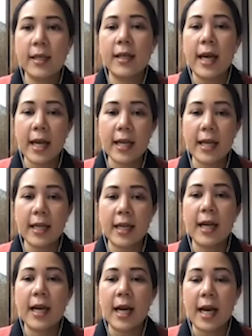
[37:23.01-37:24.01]
hey,
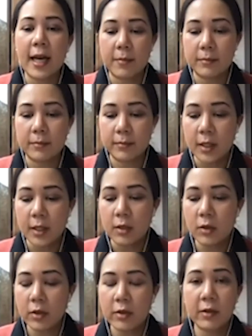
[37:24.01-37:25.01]
I am
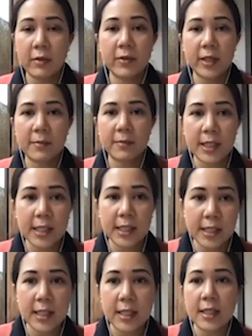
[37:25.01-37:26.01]
looking for this
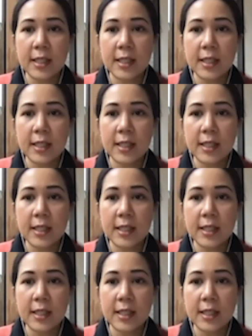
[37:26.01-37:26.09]
position.